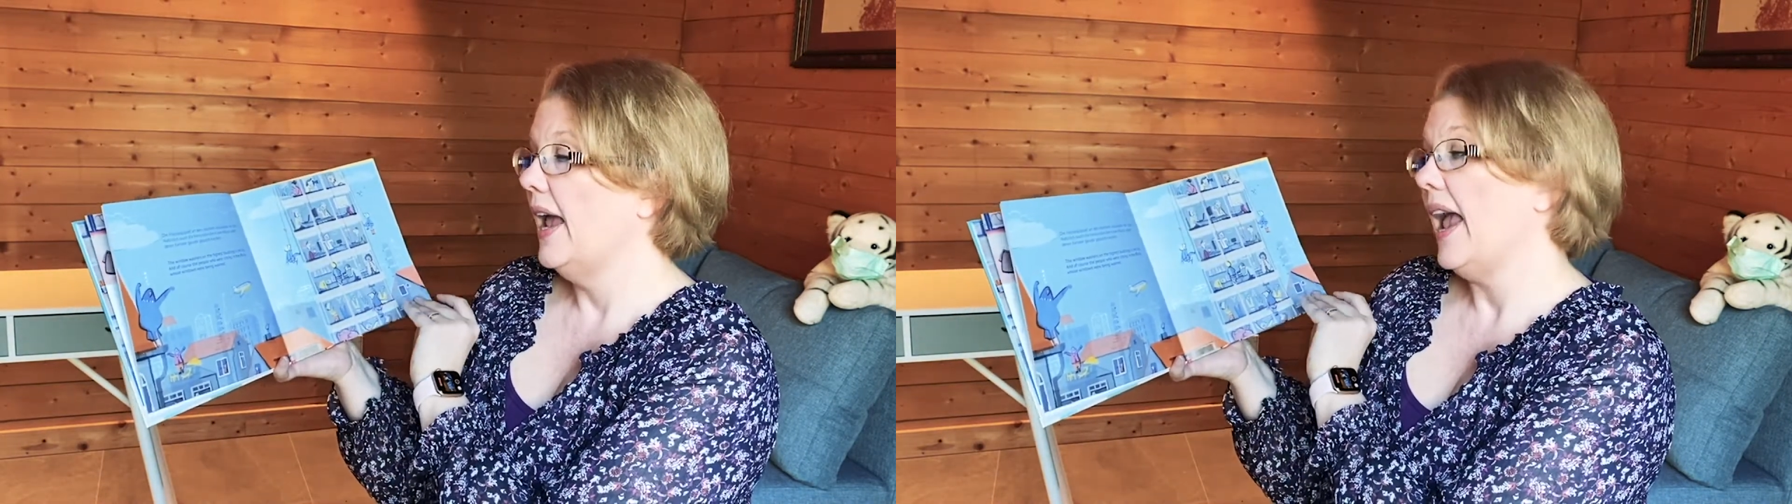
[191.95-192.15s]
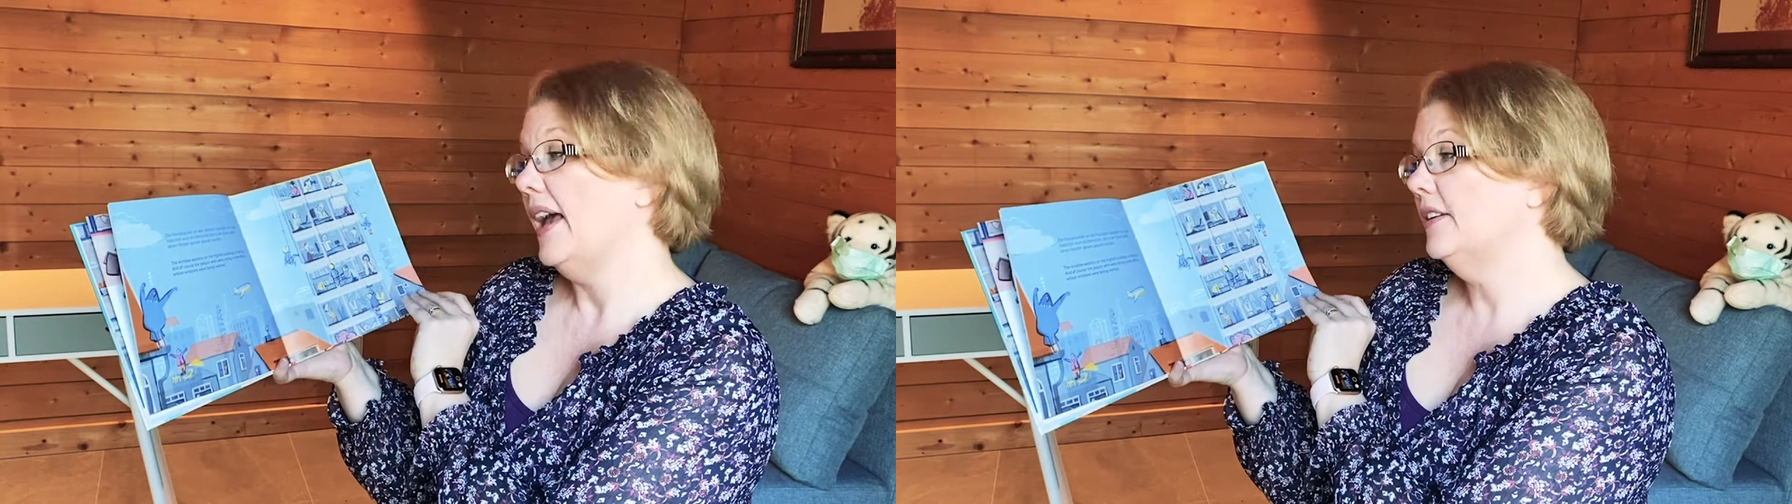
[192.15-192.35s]

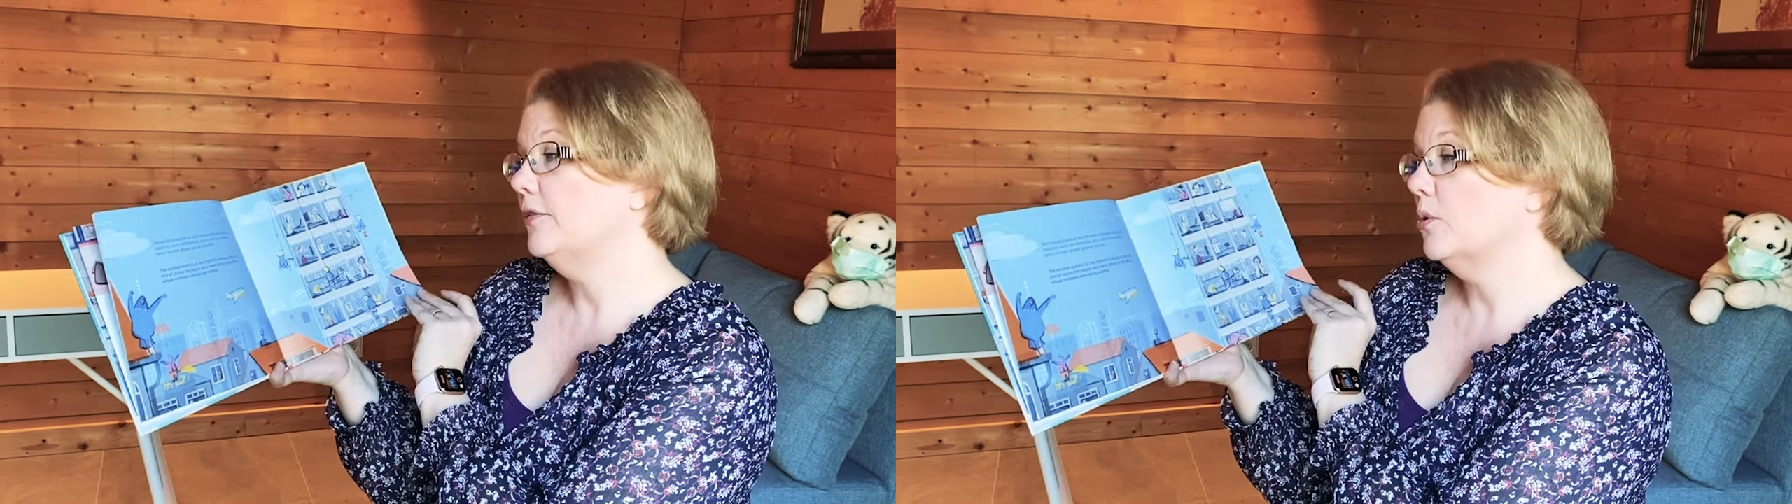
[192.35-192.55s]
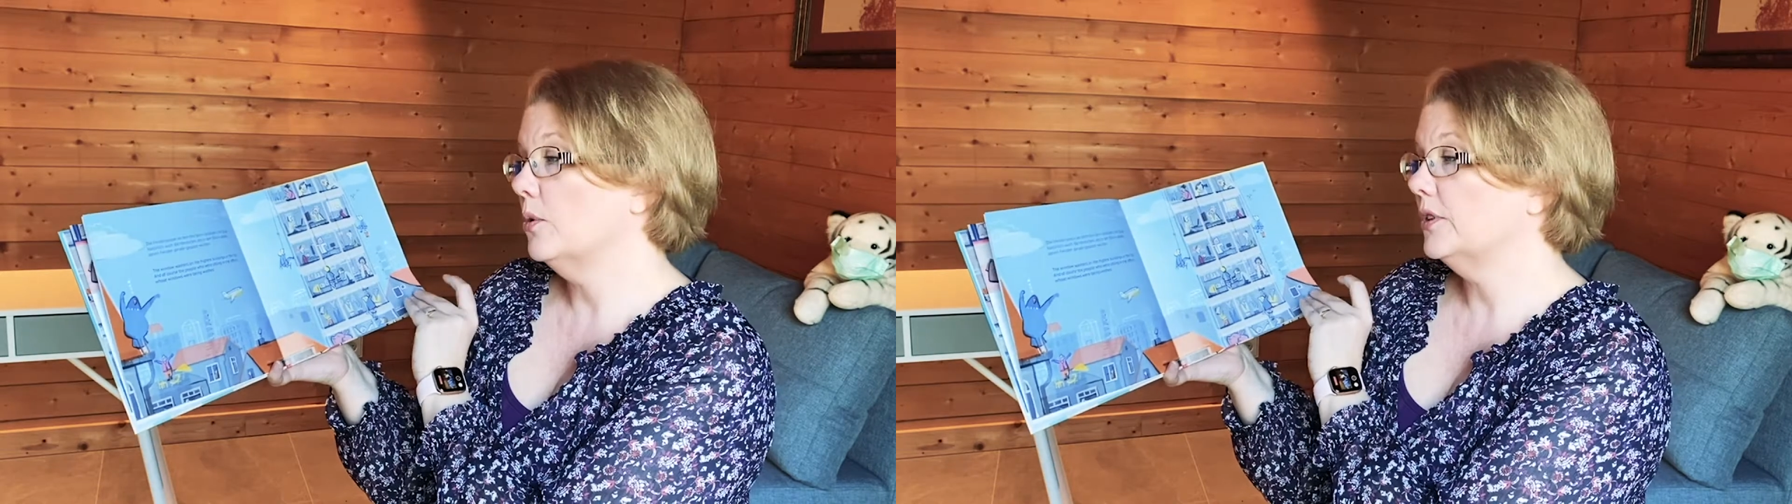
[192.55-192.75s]
And of
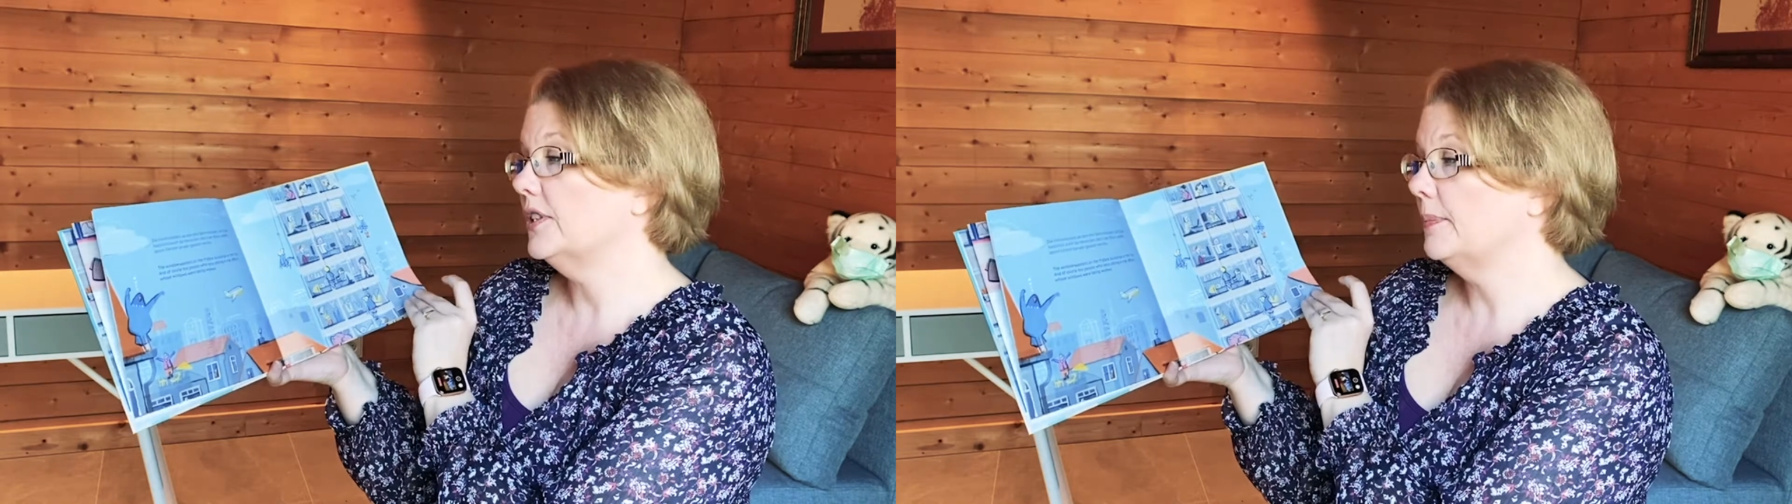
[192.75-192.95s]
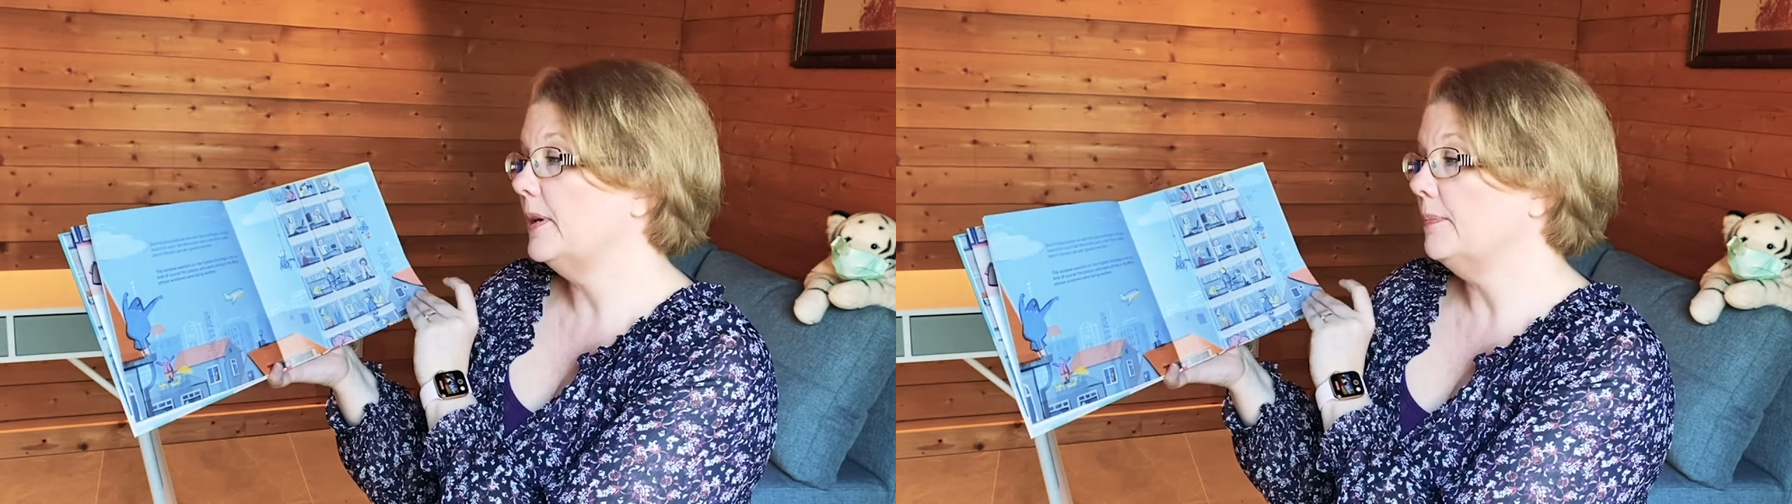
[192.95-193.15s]
course,
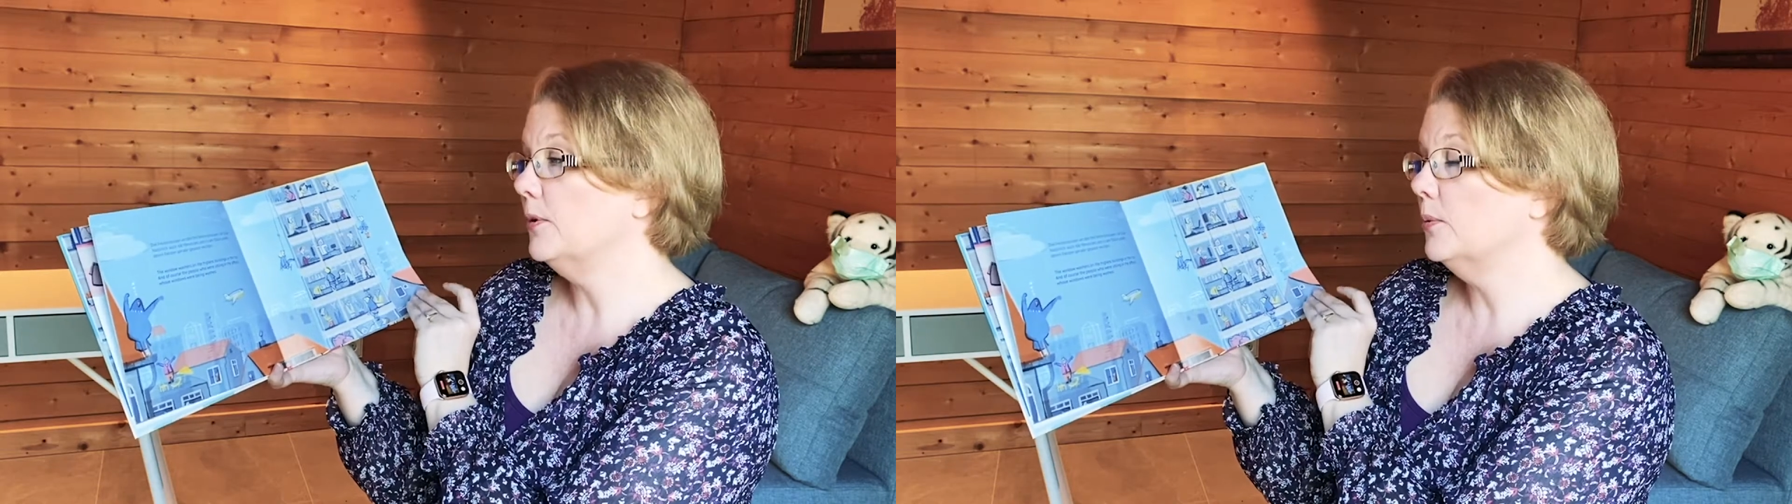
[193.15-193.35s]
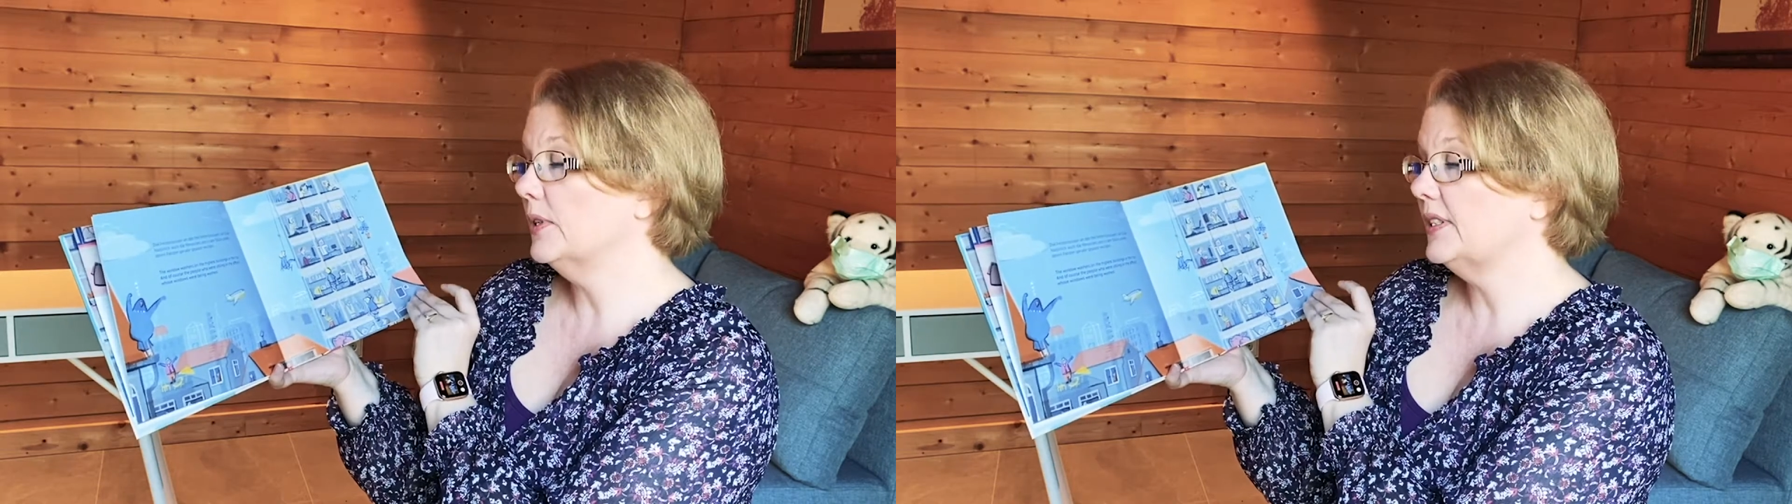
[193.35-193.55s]
the people
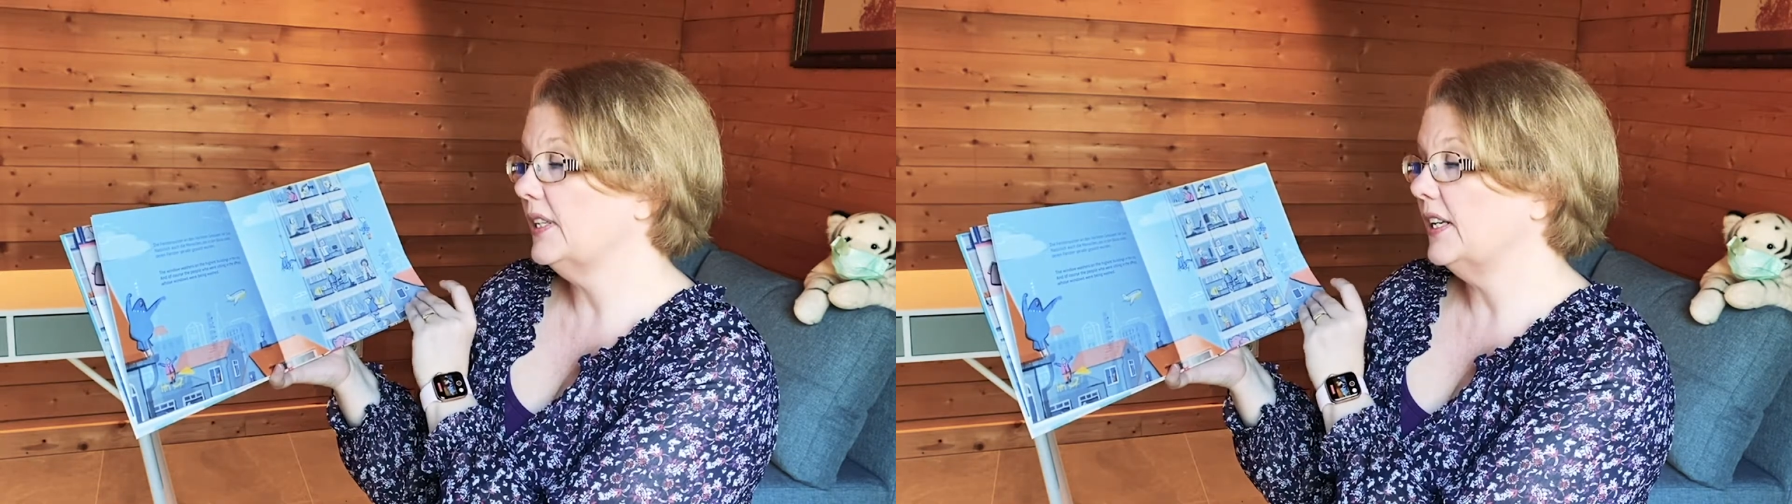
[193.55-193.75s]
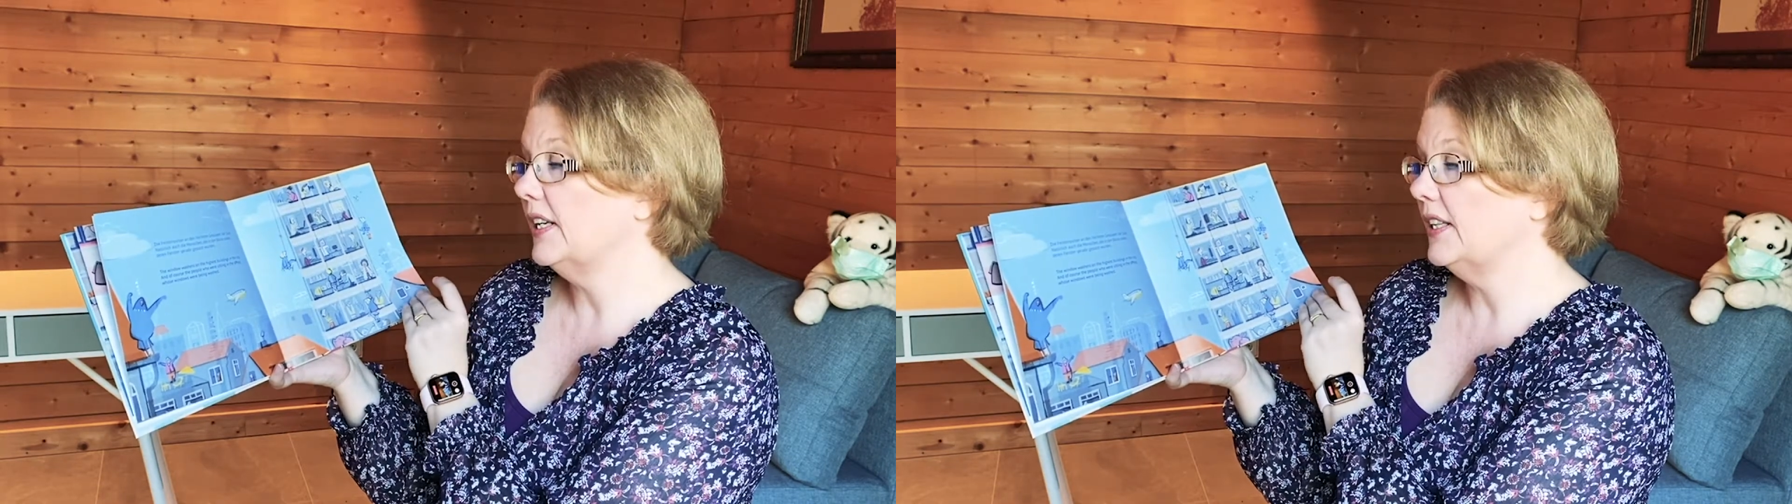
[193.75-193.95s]
who were
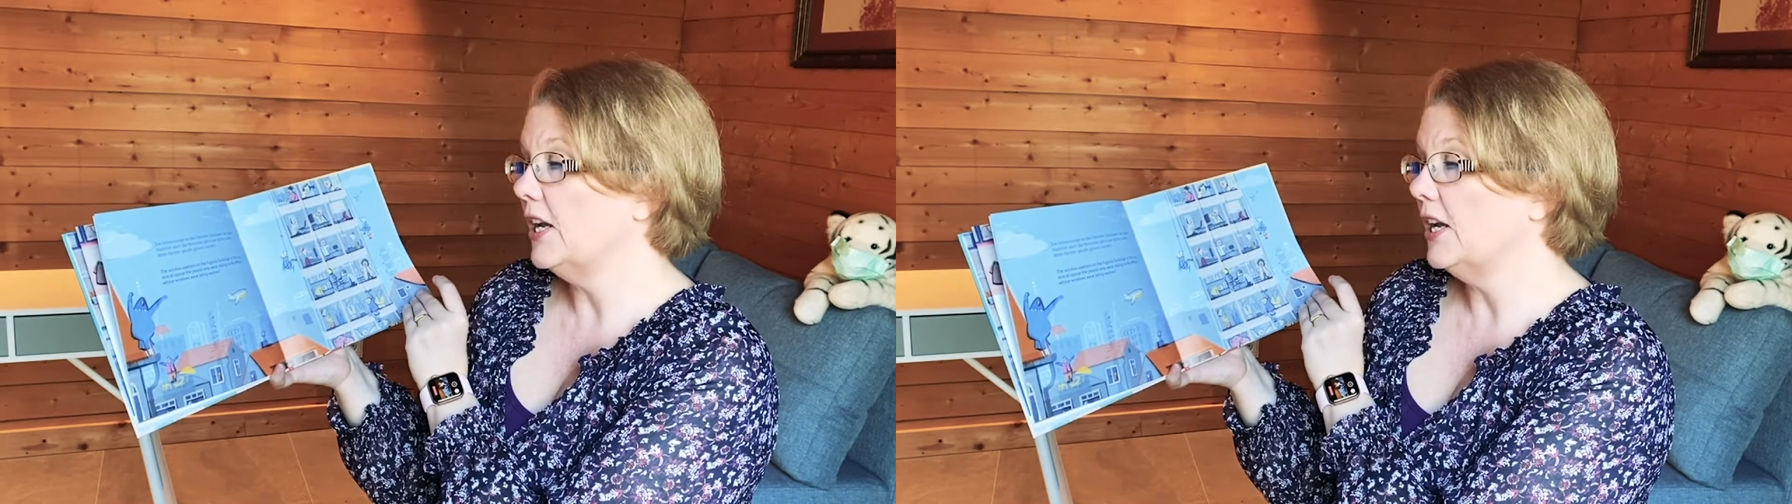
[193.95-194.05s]
sitting in